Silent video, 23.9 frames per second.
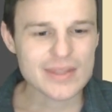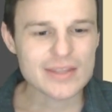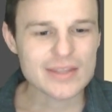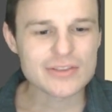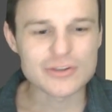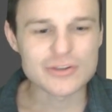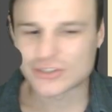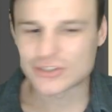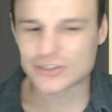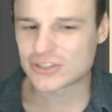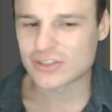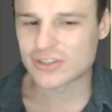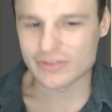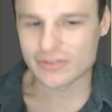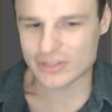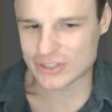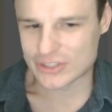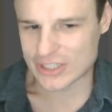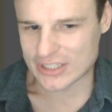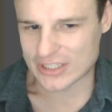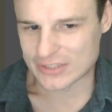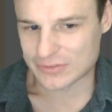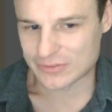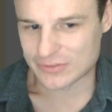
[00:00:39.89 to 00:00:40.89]
there's still a
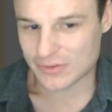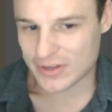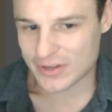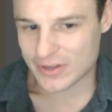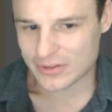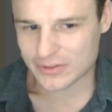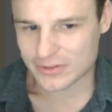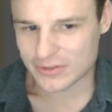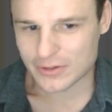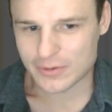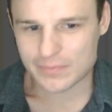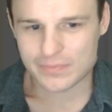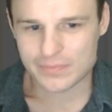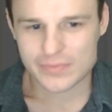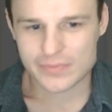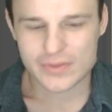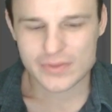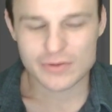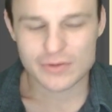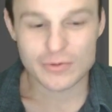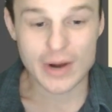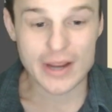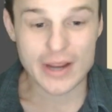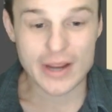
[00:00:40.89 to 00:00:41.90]
chance for failure,
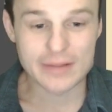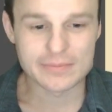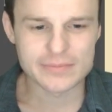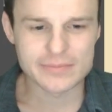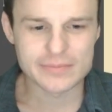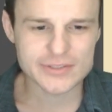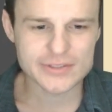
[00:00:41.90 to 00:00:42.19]
right?